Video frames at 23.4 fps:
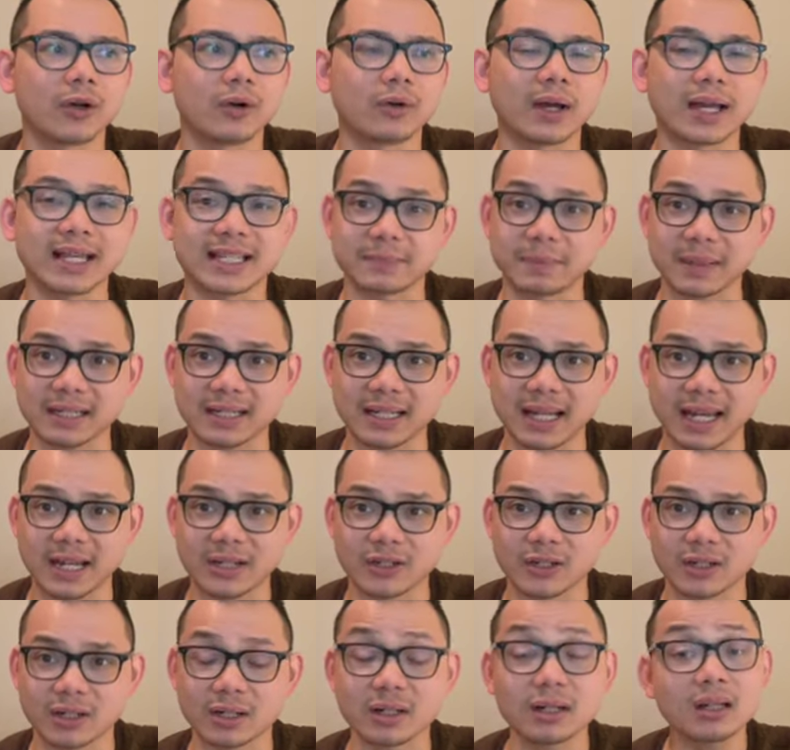
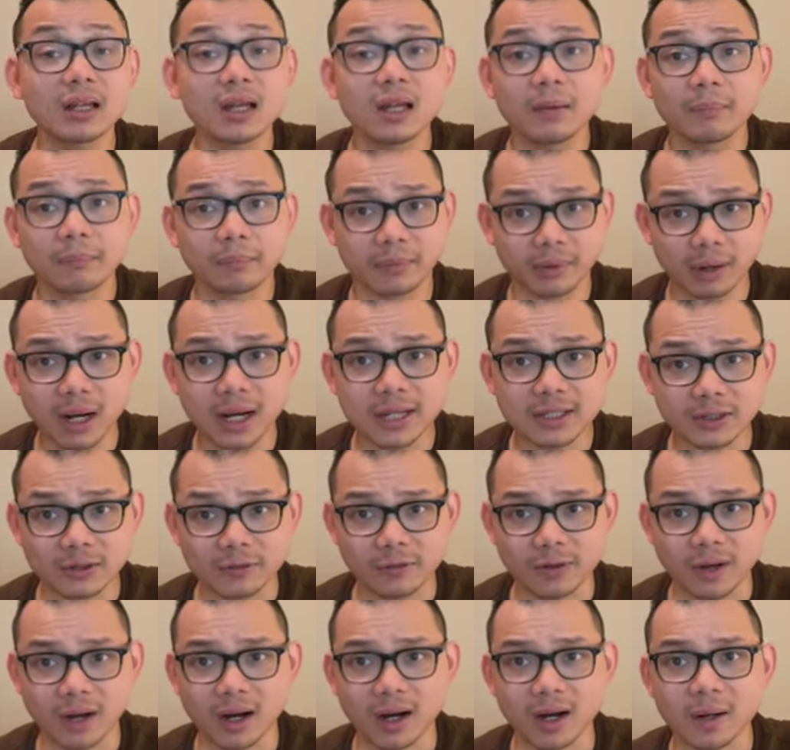expectation. Price of
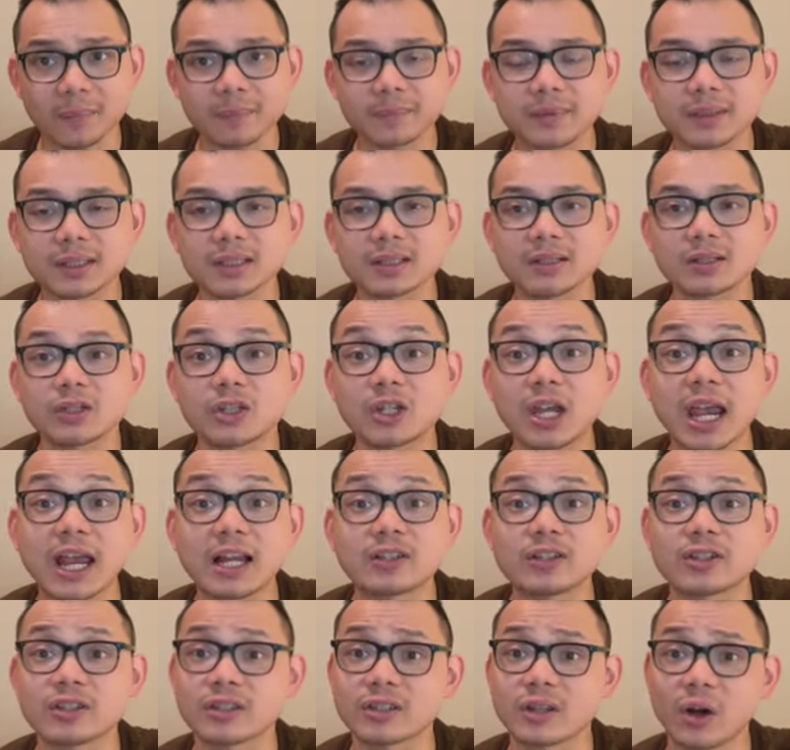harp
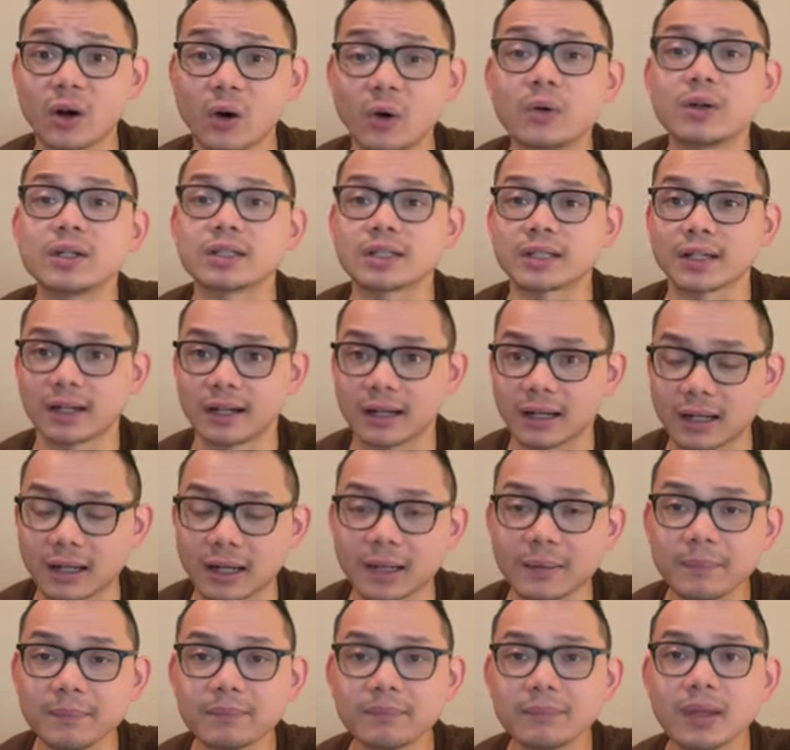changes all the
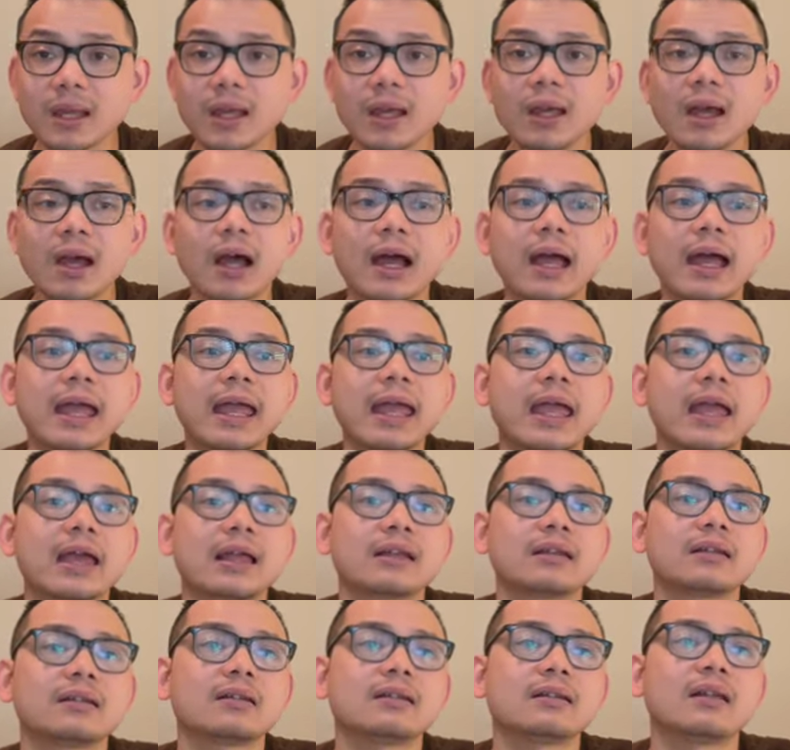time,
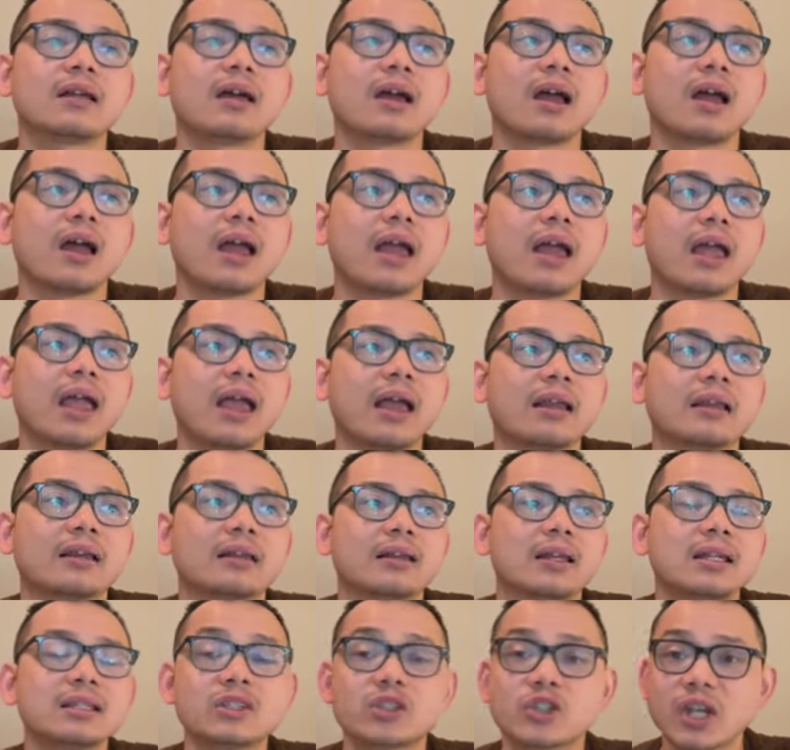and
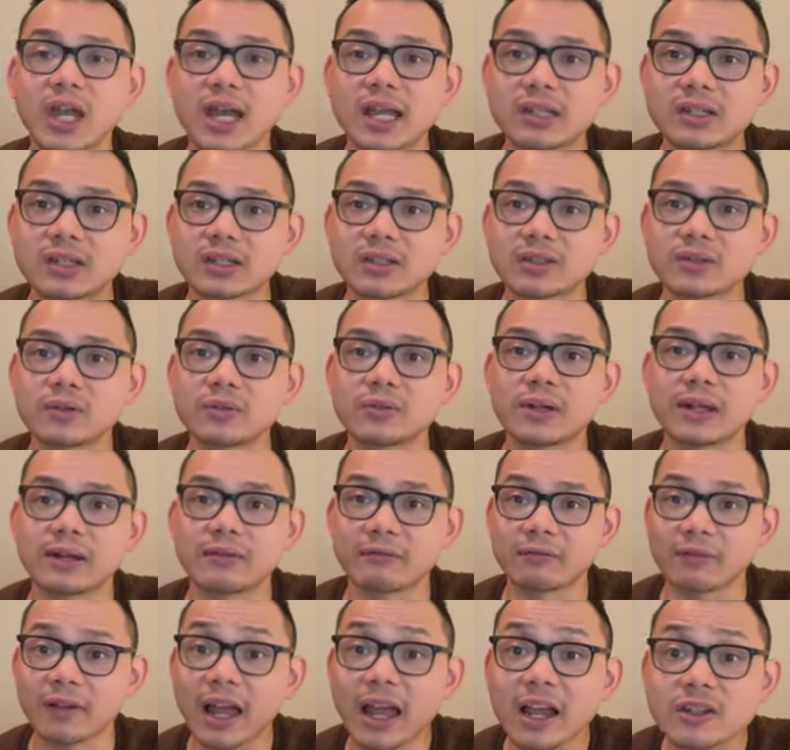it changes due to
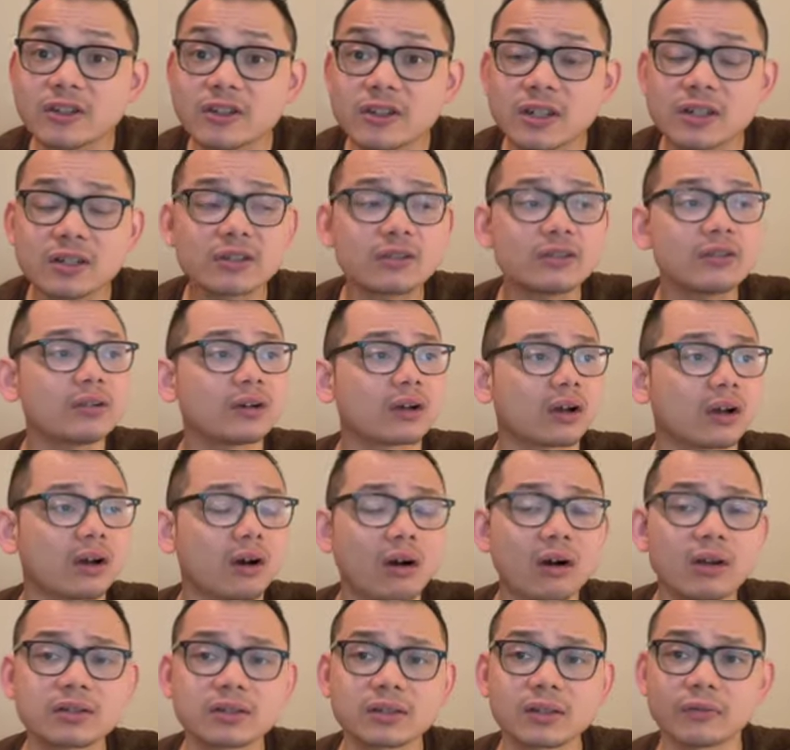inflation, due to the
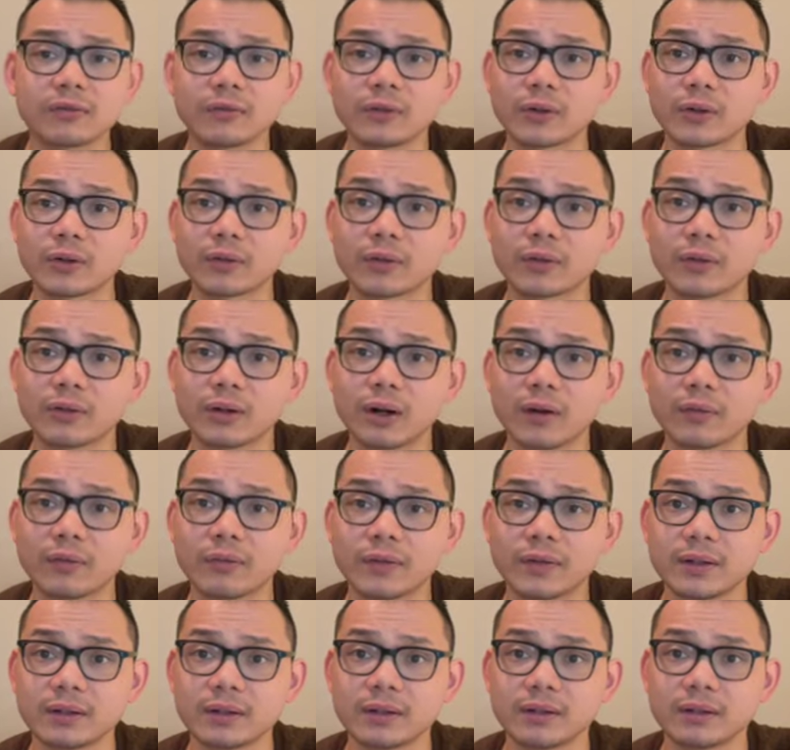cost of
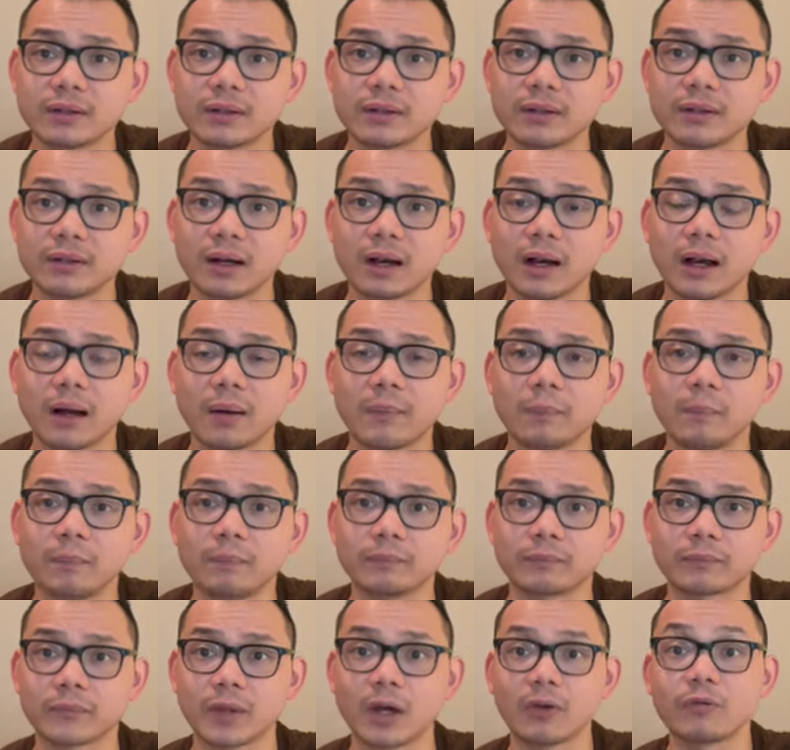the
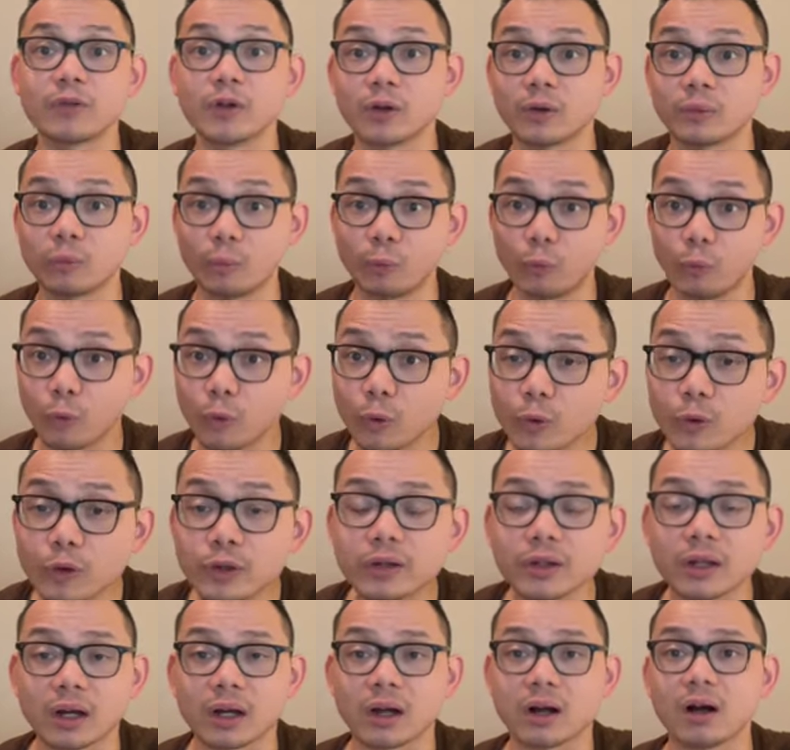wood,
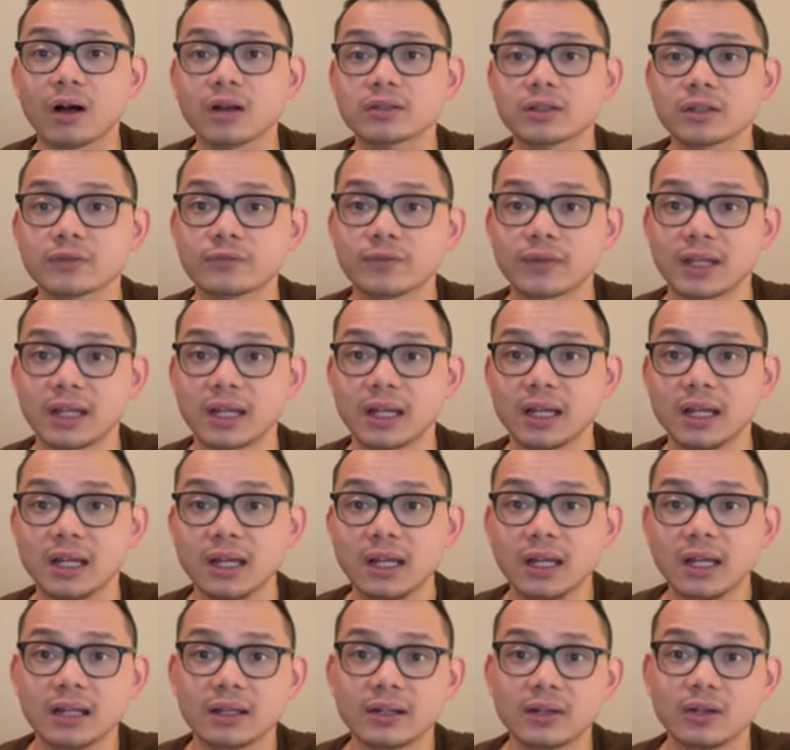the cost of the
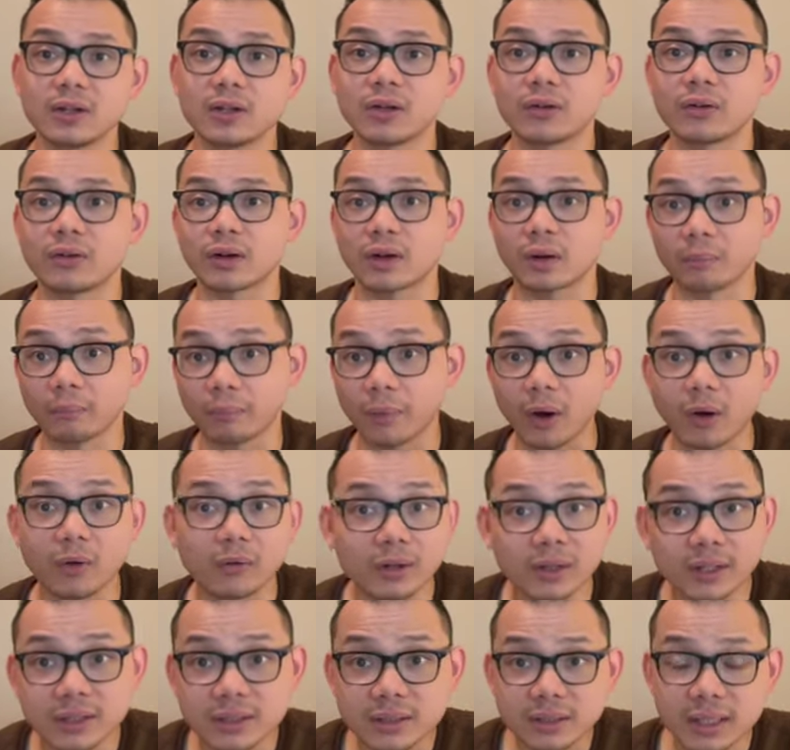the
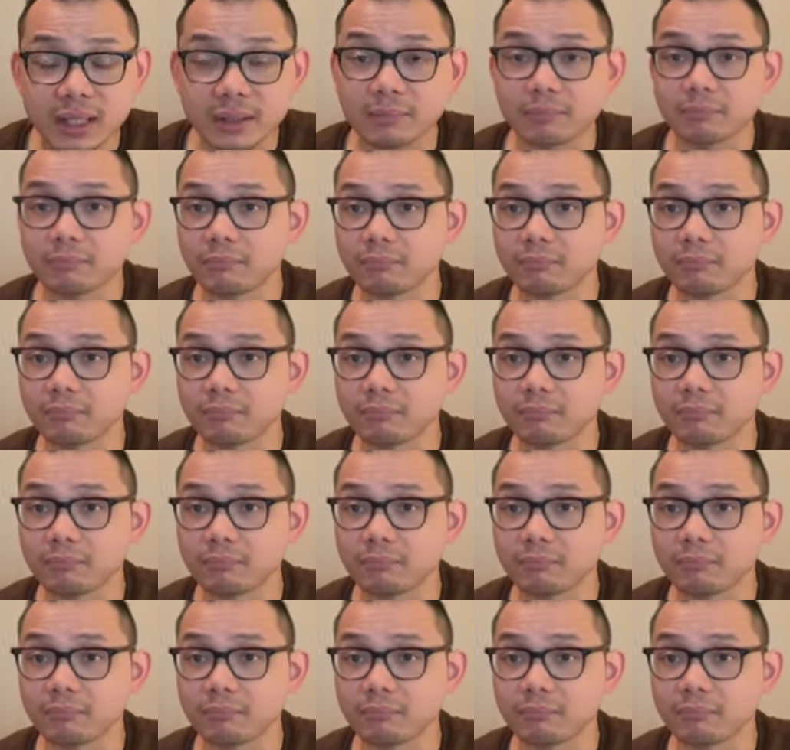component that